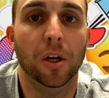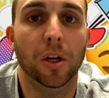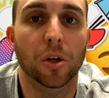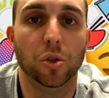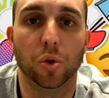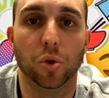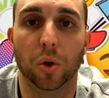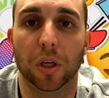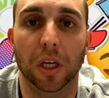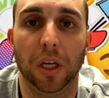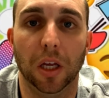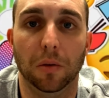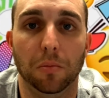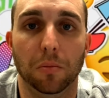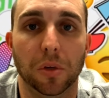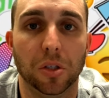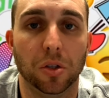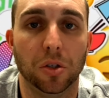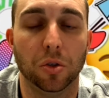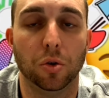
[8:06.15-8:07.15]
So again,
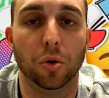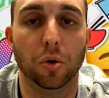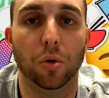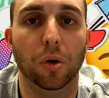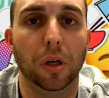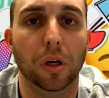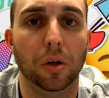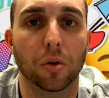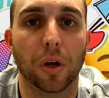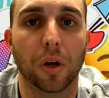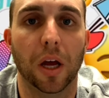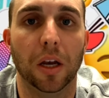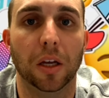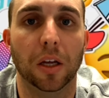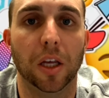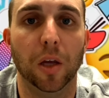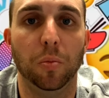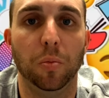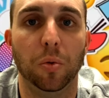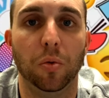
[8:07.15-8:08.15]
Mrs. Gruey will kind of
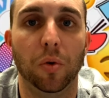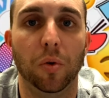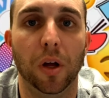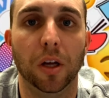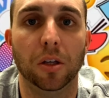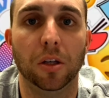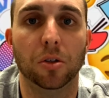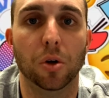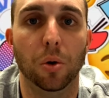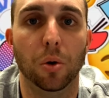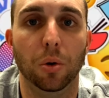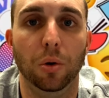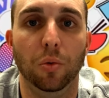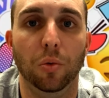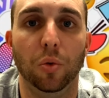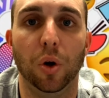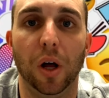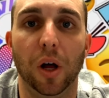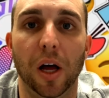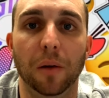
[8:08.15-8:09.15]
keep a running total.
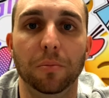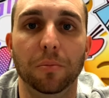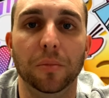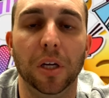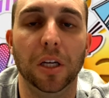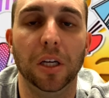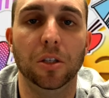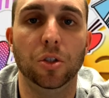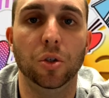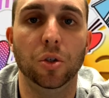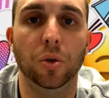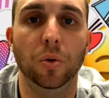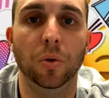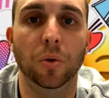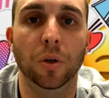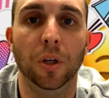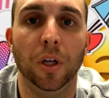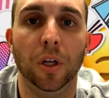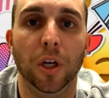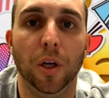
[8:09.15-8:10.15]
We'll update you,
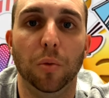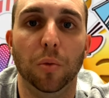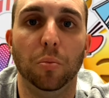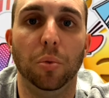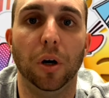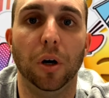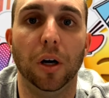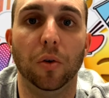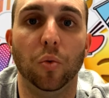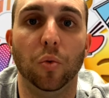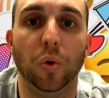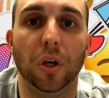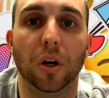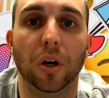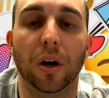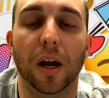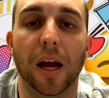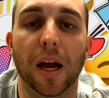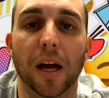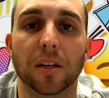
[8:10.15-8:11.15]
but we
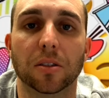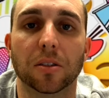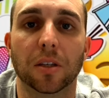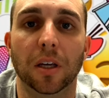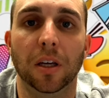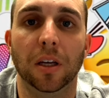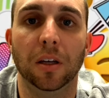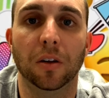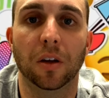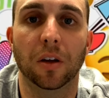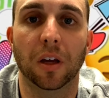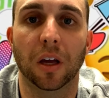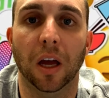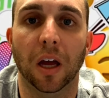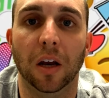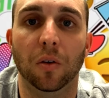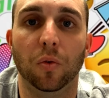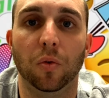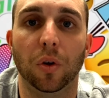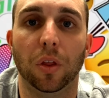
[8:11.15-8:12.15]
are asking,
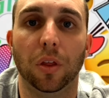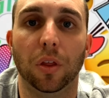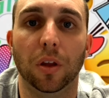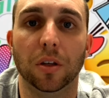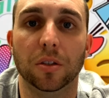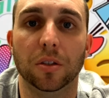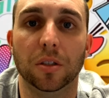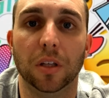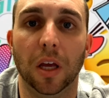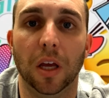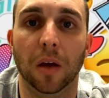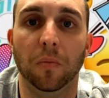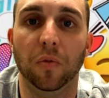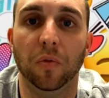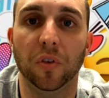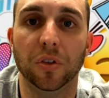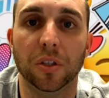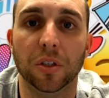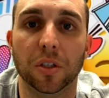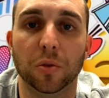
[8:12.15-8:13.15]
kind of with this
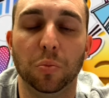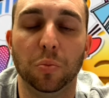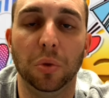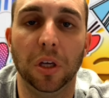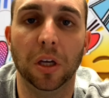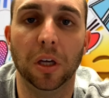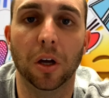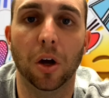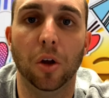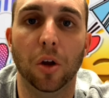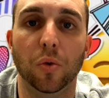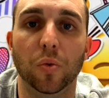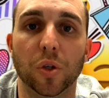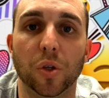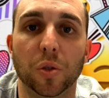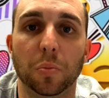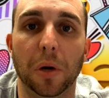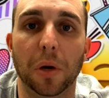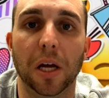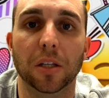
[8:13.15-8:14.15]
emphasis being on
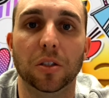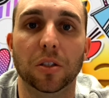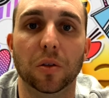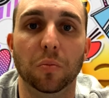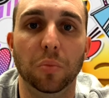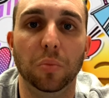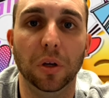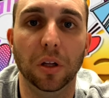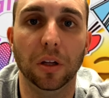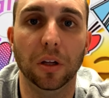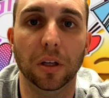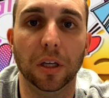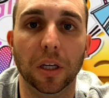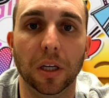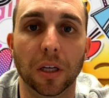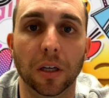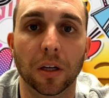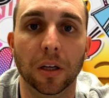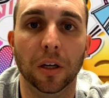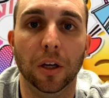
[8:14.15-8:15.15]

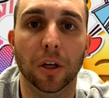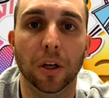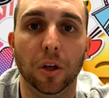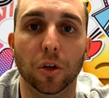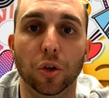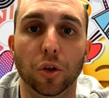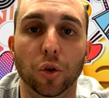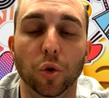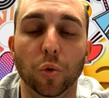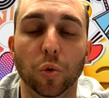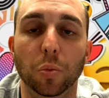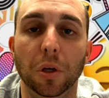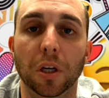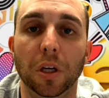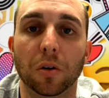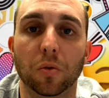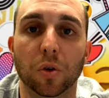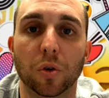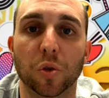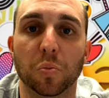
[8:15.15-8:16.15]
responsibility, you
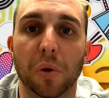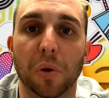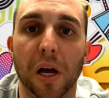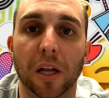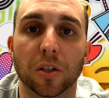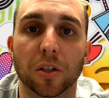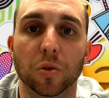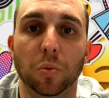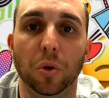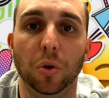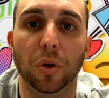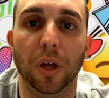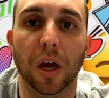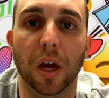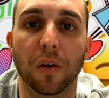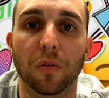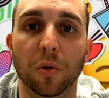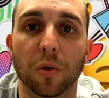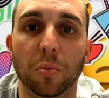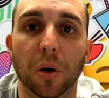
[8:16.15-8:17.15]
being responsible to
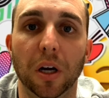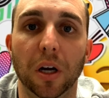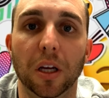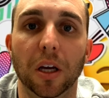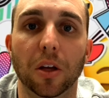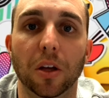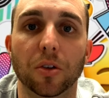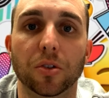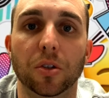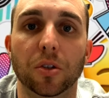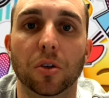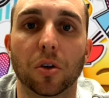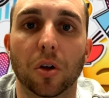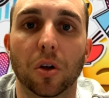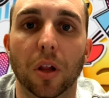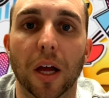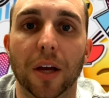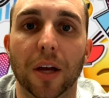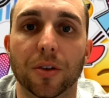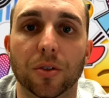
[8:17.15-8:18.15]
everybody else in your
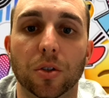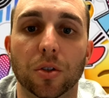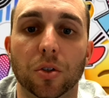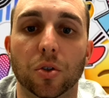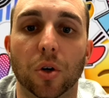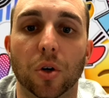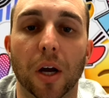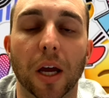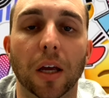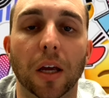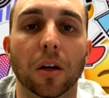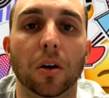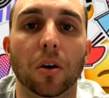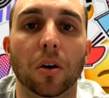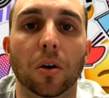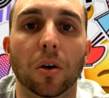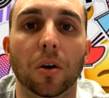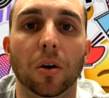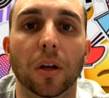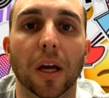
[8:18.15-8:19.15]
class to try and
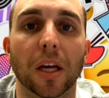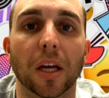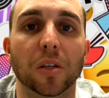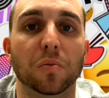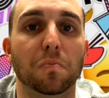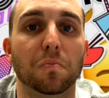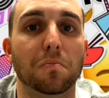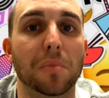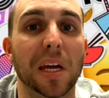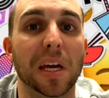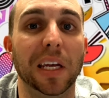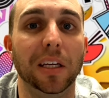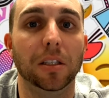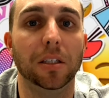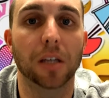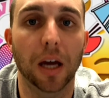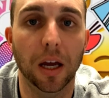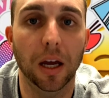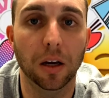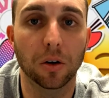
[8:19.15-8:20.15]
earn as many
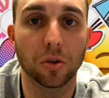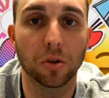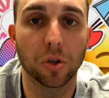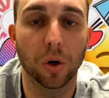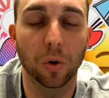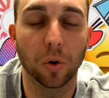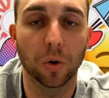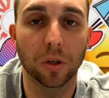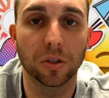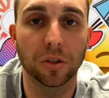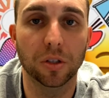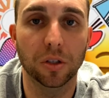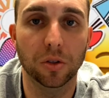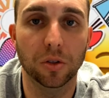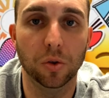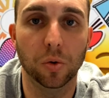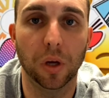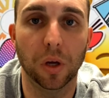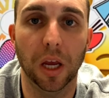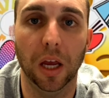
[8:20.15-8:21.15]
Tiger tokens as
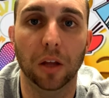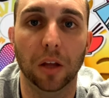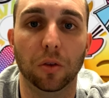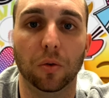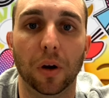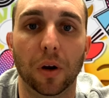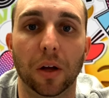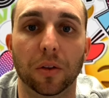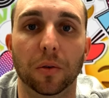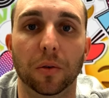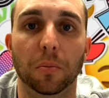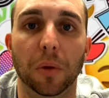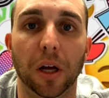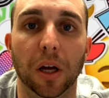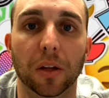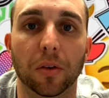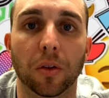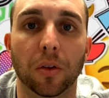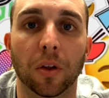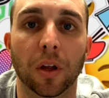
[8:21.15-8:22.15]
you can throughout the
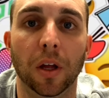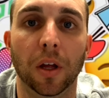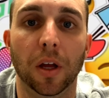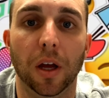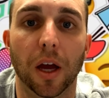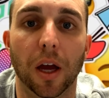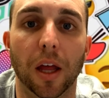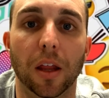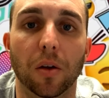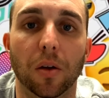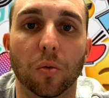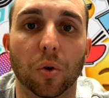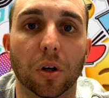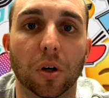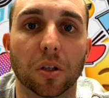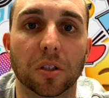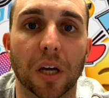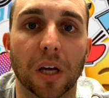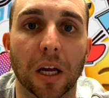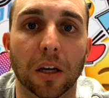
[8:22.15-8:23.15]
month. And then we're
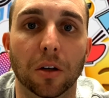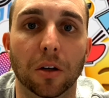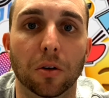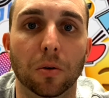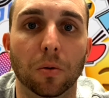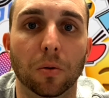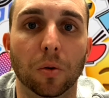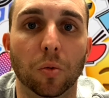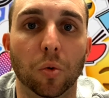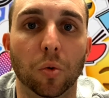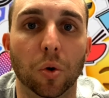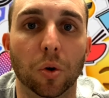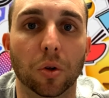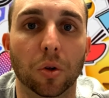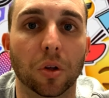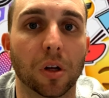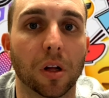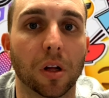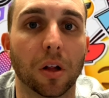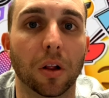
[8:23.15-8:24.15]
excited to reward
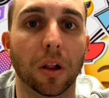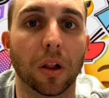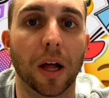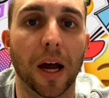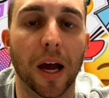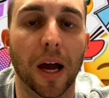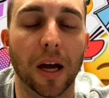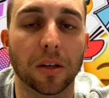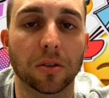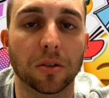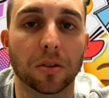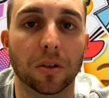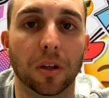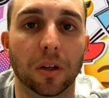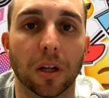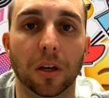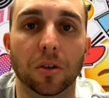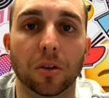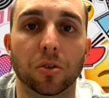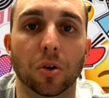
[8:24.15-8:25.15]
the class
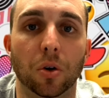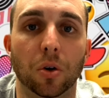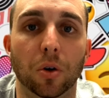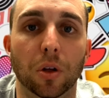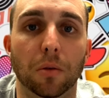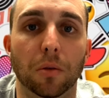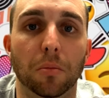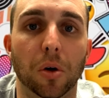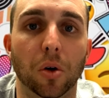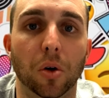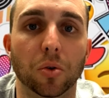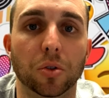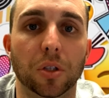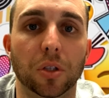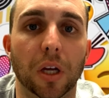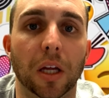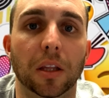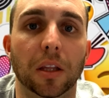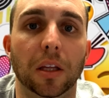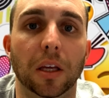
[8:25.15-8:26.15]
that has earned the most
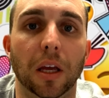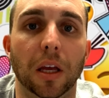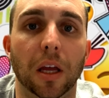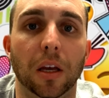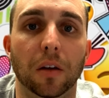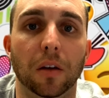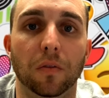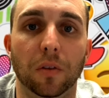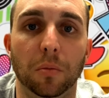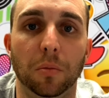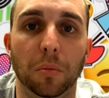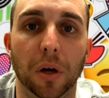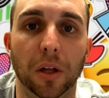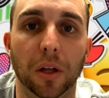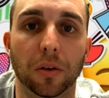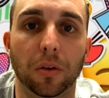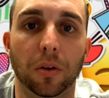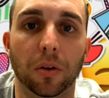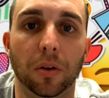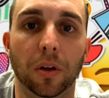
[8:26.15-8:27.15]
at the end of the
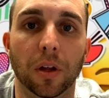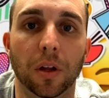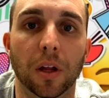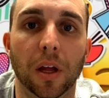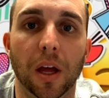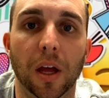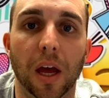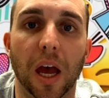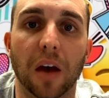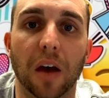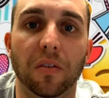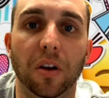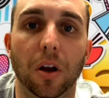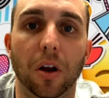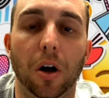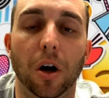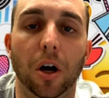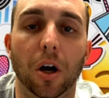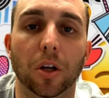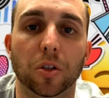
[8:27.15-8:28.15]
month. Have an
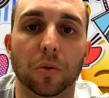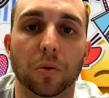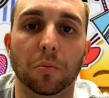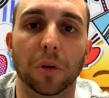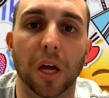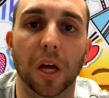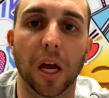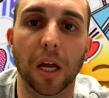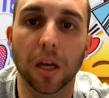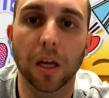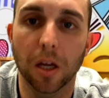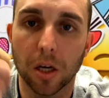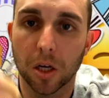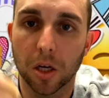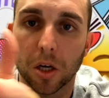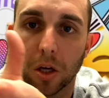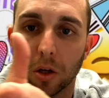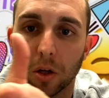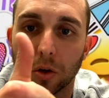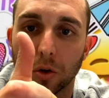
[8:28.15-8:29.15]
awesome day.
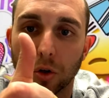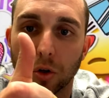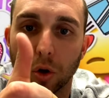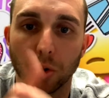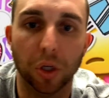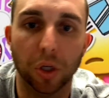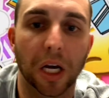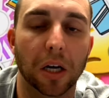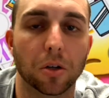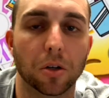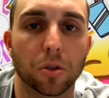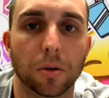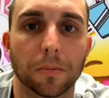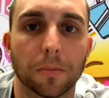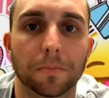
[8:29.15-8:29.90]
Go Tigers.